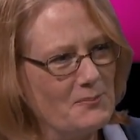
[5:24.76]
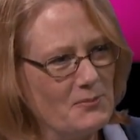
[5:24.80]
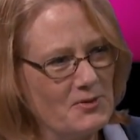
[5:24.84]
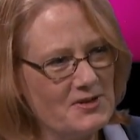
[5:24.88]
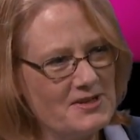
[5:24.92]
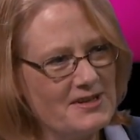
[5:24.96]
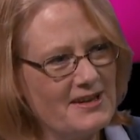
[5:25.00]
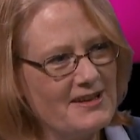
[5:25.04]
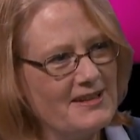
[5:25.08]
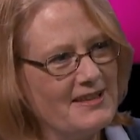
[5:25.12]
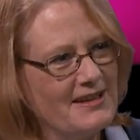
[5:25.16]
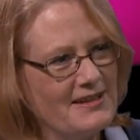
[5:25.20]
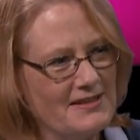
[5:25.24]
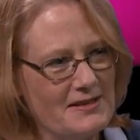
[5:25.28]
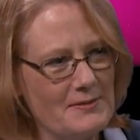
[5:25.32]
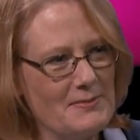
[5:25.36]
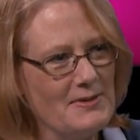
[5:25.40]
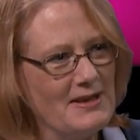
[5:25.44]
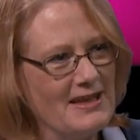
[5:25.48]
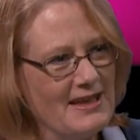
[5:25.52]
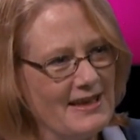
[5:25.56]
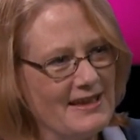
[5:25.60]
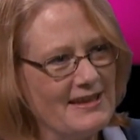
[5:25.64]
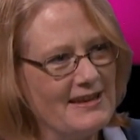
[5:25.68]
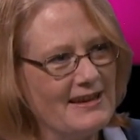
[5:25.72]
particularly at the
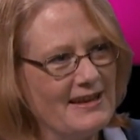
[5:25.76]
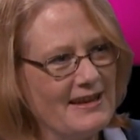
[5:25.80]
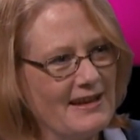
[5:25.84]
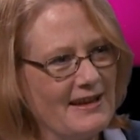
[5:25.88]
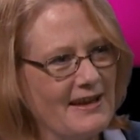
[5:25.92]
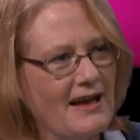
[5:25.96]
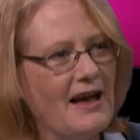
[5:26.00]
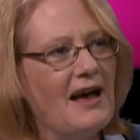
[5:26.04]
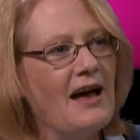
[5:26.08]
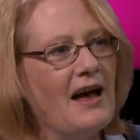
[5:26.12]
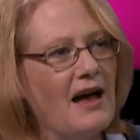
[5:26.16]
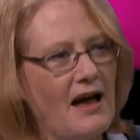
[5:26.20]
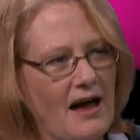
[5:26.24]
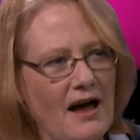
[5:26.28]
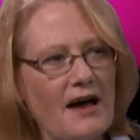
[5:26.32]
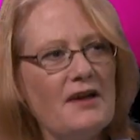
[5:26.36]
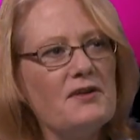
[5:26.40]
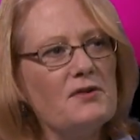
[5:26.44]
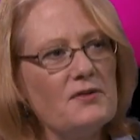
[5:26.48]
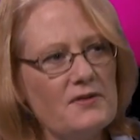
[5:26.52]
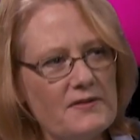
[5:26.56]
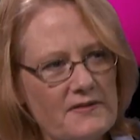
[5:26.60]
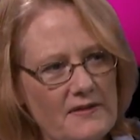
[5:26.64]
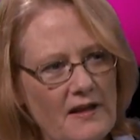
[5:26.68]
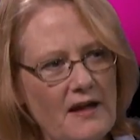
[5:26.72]
beginning,
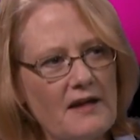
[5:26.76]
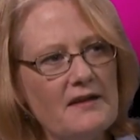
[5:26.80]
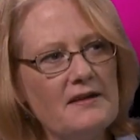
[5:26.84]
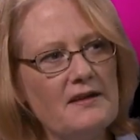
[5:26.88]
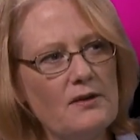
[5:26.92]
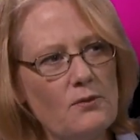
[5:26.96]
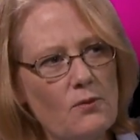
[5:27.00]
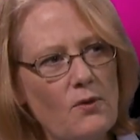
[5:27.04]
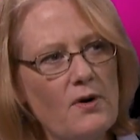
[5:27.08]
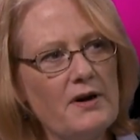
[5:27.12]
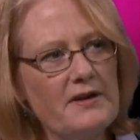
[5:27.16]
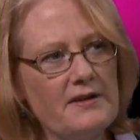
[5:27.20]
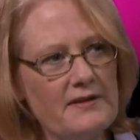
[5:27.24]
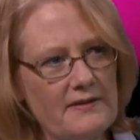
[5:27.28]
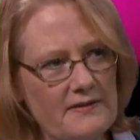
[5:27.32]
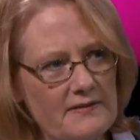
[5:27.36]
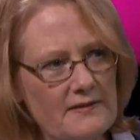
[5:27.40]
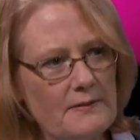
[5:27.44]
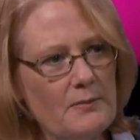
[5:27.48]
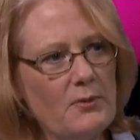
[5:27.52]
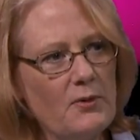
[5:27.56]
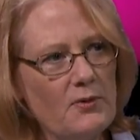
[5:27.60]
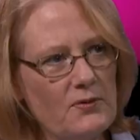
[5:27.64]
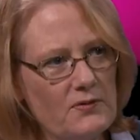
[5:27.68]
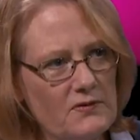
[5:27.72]
understanding what he's
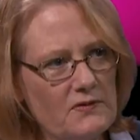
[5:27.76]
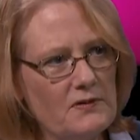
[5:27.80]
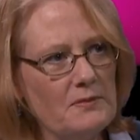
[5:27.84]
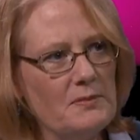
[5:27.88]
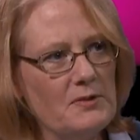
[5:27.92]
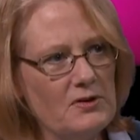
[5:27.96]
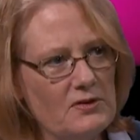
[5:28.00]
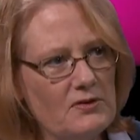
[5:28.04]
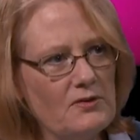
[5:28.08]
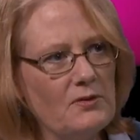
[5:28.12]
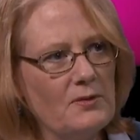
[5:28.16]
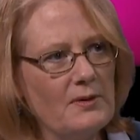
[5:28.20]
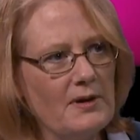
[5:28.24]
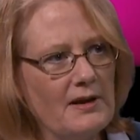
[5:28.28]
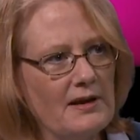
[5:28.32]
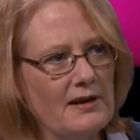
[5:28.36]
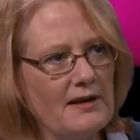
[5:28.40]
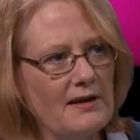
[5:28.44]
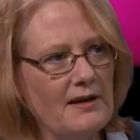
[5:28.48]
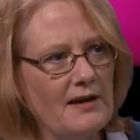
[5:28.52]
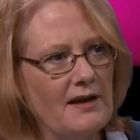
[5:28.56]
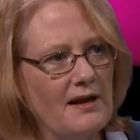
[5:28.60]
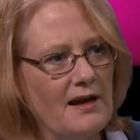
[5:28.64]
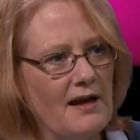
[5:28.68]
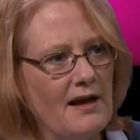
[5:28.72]
supposed to be
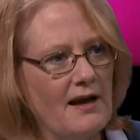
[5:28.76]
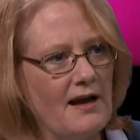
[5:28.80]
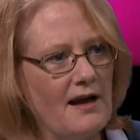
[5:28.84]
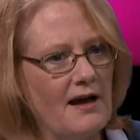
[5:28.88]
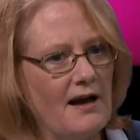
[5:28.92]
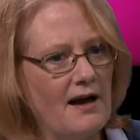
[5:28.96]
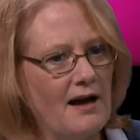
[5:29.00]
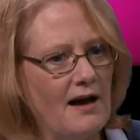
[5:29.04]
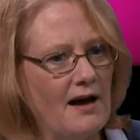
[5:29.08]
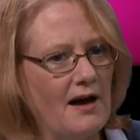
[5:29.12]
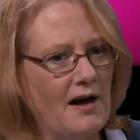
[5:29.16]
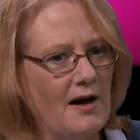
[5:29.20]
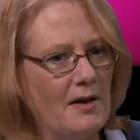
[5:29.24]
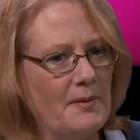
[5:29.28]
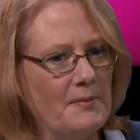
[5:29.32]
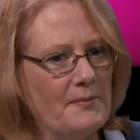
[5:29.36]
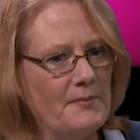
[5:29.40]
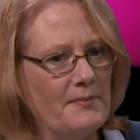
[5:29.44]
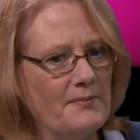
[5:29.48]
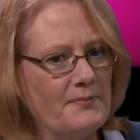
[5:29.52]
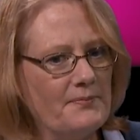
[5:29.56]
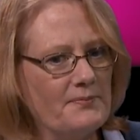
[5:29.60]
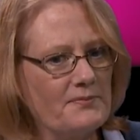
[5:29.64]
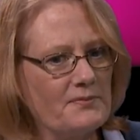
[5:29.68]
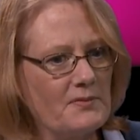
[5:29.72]
doing.
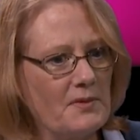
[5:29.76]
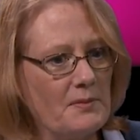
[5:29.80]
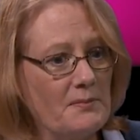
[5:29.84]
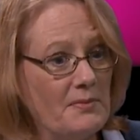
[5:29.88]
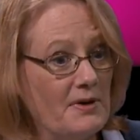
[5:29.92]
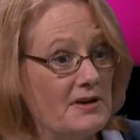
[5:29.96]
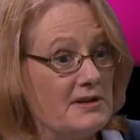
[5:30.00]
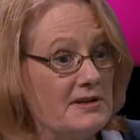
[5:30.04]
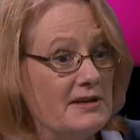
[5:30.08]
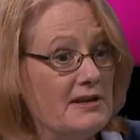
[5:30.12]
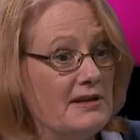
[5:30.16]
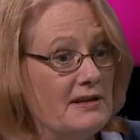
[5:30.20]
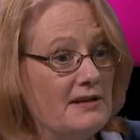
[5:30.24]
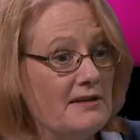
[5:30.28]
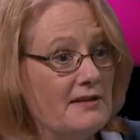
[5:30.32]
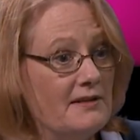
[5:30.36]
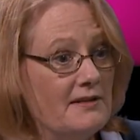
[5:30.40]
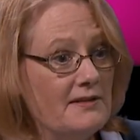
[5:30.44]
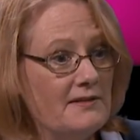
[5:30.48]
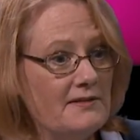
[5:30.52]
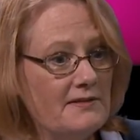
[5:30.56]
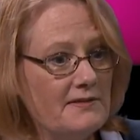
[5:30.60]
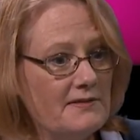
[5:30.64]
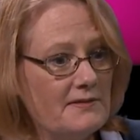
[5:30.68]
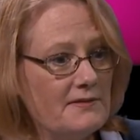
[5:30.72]
But he
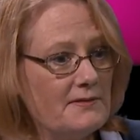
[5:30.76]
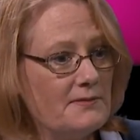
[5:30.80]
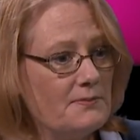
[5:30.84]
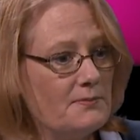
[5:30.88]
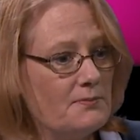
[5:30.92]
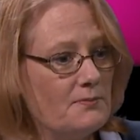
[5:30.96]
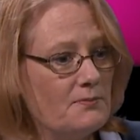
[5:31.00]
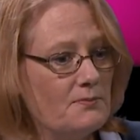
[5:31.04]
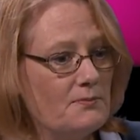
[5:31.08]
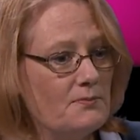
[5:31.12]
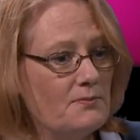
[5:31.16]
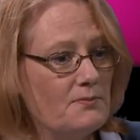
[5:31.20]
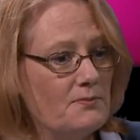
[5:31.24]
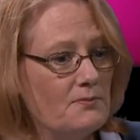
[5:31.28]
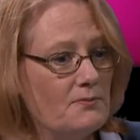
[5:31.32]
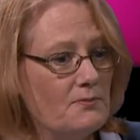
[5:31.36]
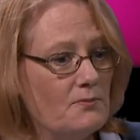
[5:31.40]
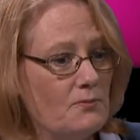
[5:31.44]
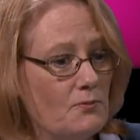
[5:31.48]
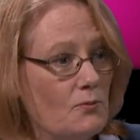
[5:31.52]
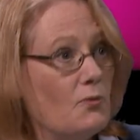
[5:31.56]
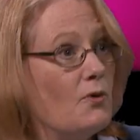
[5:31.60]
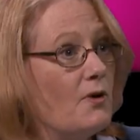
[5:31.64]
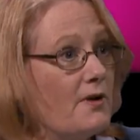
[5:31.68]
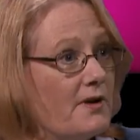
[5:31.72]
is
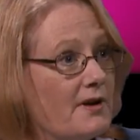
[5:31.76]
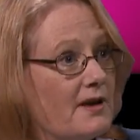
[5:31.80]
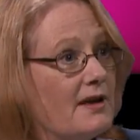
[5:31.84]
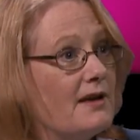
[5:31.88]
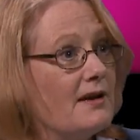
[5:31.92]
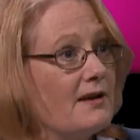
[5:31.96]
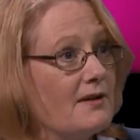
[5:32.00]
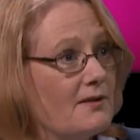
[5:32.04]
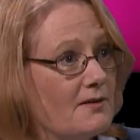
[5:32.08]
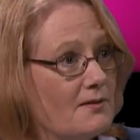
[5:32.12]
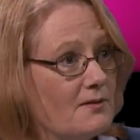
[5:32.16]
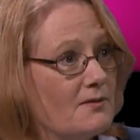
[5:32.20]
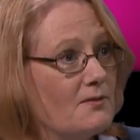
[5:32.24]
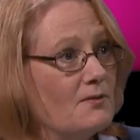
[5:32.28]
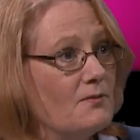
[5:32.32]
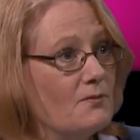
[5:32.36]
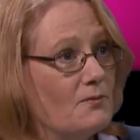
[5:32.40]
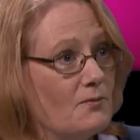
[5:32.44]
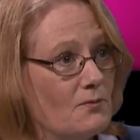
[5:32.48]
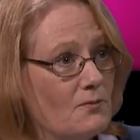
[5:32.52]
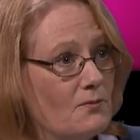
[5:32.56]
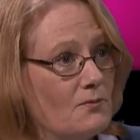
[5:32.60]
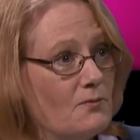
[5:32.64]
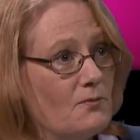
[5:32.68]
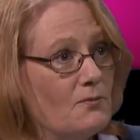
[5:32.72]
working
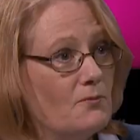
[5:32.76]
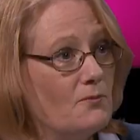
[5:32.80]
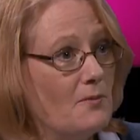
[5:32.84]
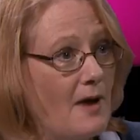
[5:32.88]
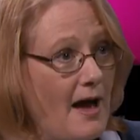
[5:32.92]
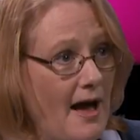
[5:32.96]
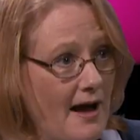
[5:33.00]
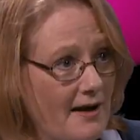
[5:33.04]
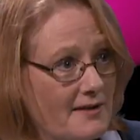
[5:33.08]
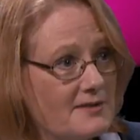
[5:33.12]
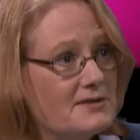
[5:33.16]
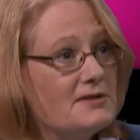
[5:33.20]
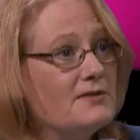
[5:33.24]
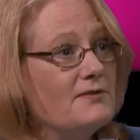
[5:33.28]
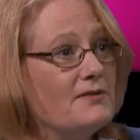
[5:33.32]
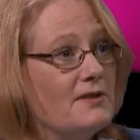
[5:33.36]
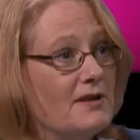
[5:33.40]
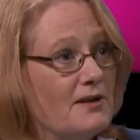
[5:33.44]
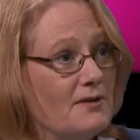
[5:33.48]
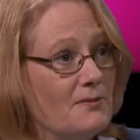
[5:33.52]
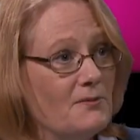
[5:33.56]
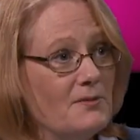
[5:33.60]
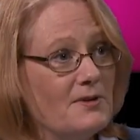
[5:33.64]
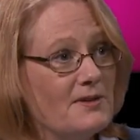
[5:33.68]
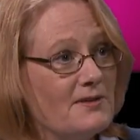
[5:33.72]

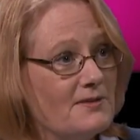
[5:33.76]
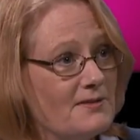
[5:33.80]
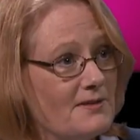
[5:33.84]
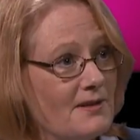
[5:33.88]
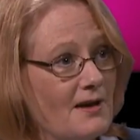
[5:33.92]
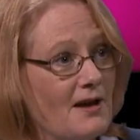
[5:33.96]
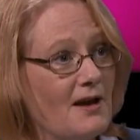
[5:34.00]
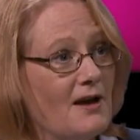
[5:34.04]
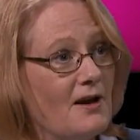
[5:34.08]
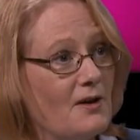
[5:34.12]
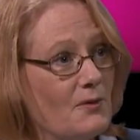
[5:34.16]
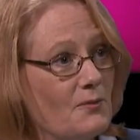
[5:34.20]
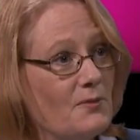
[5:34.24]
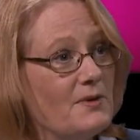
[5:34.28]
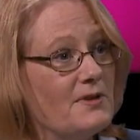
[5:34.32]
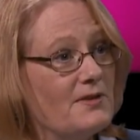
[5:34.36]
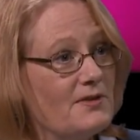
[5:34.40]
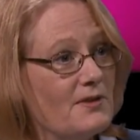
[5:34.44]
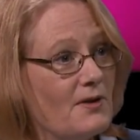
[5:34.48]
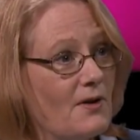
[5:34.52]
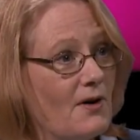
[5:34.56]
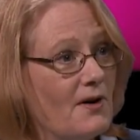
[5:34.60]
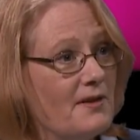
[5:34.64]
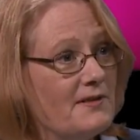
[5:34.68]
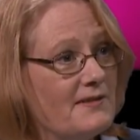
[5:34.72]
actively with
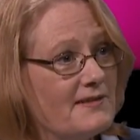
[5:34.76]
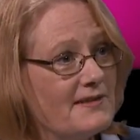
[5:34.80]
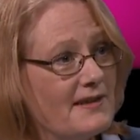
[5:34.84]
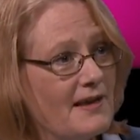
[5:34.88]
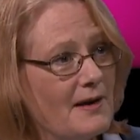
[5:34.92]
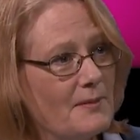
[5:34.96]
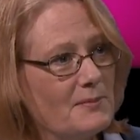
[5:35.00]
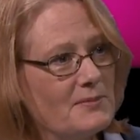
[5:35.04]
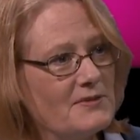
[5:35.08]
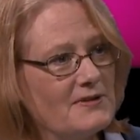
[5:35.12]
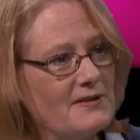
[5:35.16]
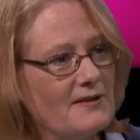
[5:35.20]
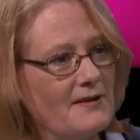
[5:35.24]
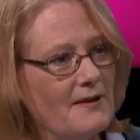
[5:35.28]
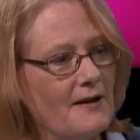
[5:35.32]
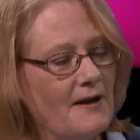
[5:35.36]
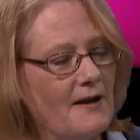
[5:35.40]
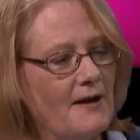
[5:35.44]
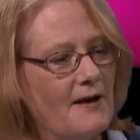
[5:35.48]
the concept.